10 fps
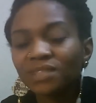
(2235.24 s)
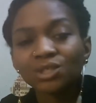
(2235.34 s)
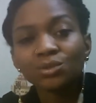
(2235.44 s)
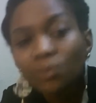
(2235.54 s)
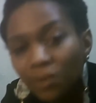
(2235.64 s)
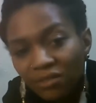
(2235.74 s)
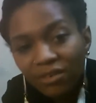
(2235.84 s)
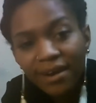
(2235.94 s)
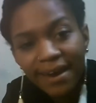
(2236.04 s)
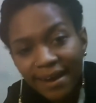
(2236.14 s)
you will
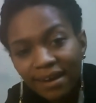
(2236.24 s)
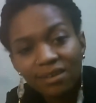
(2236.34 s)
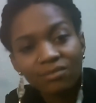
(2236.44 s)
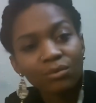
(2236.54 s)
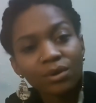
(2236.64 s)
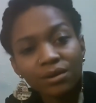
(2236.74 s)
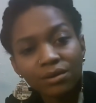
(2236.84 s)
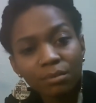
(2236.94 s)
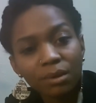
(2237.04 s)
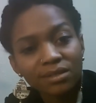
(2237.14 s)
never have what
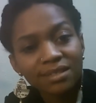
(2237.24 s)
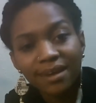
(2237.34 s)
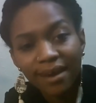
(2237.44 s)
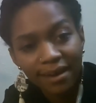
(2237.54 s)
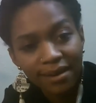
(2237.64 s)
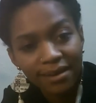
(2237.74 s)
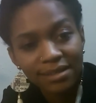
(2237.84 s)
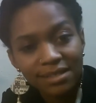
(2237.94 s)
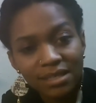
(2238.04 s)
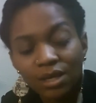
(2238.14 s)
another person
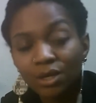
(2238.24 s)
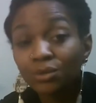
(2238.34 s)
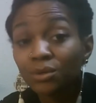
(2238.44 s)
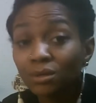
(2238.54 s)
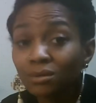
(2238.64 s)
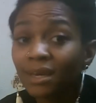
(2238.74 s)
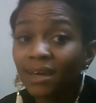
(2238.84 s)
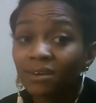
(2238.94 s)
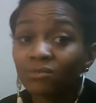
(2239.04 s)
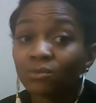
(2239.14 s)
has. You can only
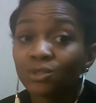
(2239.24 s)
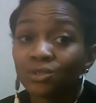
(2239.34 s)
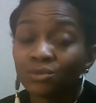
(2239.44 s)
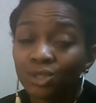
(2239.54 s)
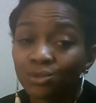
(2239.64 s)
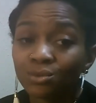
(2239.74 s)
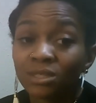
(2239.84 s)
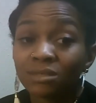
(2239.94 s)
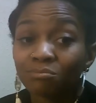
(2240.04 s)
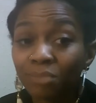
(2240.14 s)
have what you choose
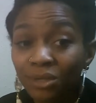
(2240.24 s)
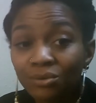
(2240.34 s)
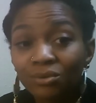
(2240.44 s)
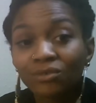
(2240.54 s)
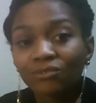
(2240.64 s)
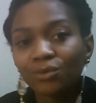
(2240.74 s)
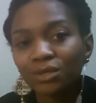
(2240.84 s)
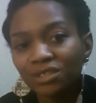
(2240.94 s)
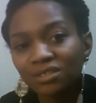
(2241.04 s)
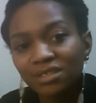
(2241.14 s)
to build for
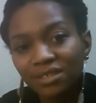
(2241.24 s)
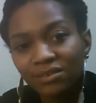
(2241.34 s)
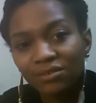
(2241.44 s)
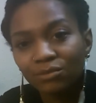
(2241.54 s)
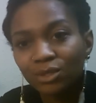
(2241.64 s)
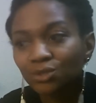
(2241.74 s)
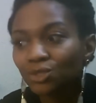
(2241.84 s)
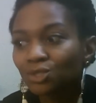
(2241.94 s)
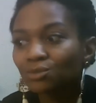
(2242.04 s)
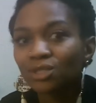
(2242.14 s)
yourself, but you
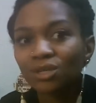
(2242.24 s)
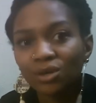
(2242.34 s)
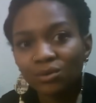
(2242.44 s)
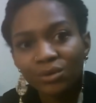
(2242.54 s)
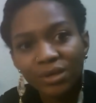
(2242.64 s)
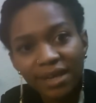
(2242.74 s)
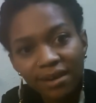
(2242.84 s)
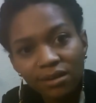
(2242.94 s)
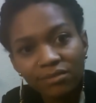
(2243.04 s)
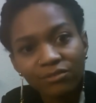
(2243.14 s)
choose to co
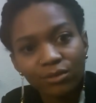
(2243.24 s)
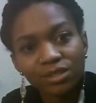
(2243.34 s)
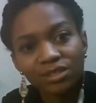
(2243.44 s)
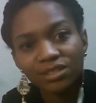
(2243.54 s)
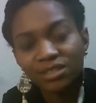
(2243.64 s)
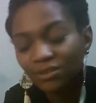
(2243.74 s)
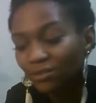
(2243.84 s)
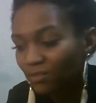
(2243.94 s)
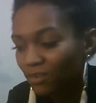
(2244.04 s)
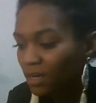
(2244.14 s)
create for
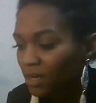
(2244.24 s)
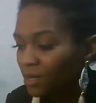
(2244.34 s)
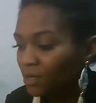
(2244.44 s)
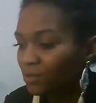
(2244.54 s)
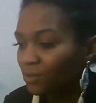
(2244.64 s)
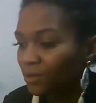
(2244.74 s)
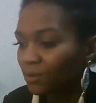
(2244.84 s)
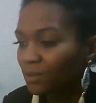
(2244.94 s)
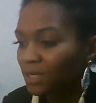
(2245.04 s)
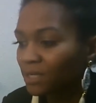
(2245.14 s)
yourself, you
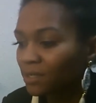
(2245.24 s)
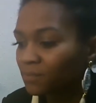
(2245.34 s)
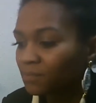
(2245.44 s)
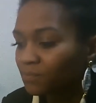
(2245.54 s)
know, and